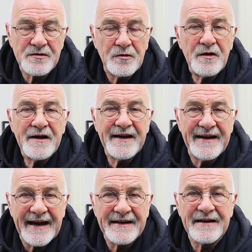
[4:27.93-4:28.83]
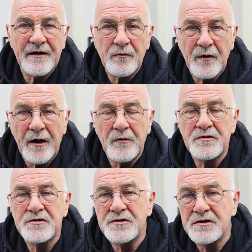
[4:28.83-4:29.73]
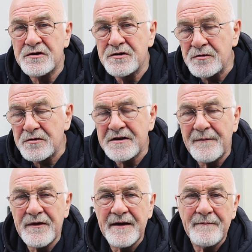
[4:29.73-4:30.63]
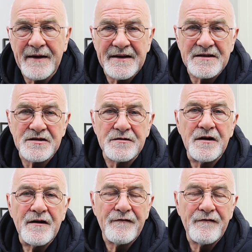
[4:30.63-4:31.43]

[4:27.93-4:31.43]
So get around to do something means to